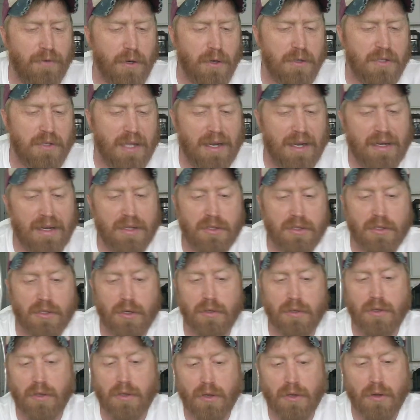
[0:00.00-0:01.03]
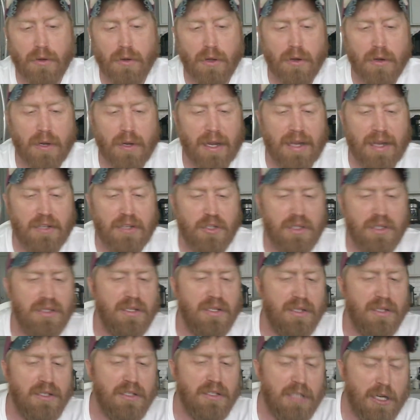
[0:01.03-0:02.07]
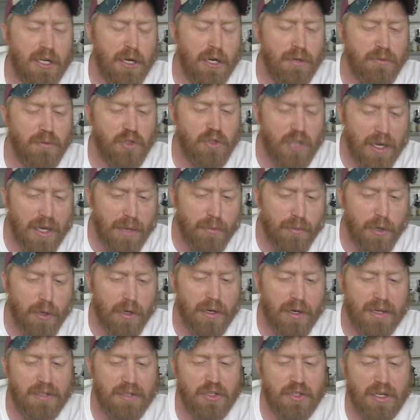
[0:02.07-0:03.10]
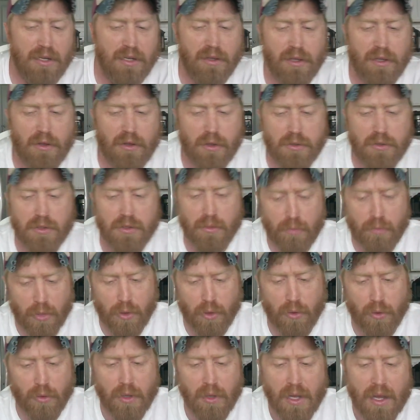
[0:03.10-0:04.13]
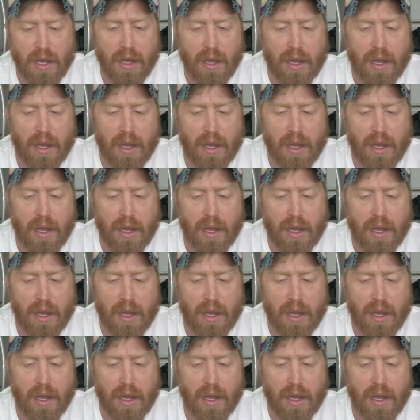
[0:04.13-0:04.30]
First, I insert the no-go gauge into the chamber and gently close the bolt.